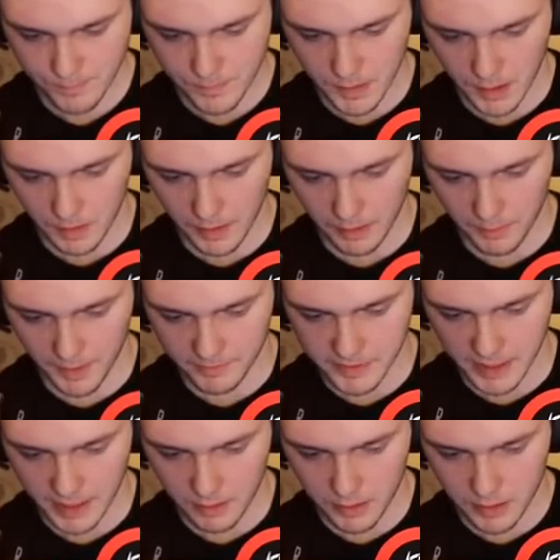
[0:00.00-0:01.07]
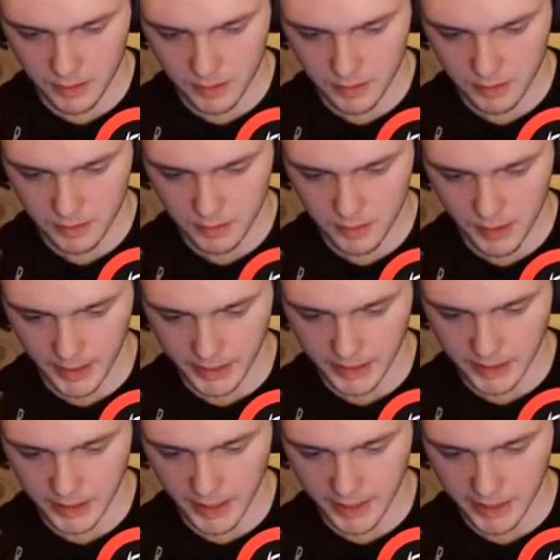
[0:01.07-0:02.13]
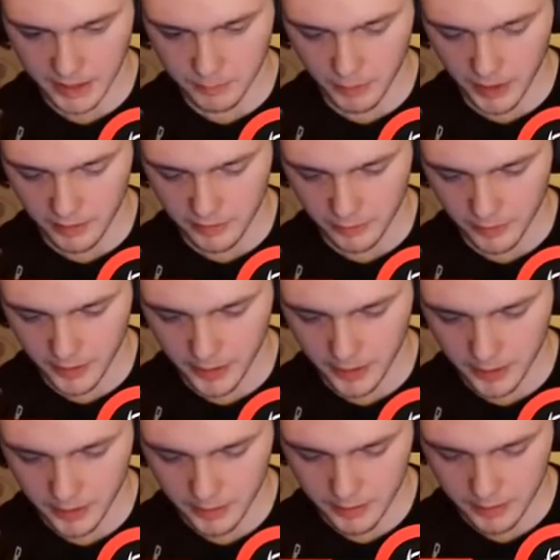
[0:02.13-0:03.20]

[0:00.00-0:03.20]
I'll let him have tower. I need to break through right here.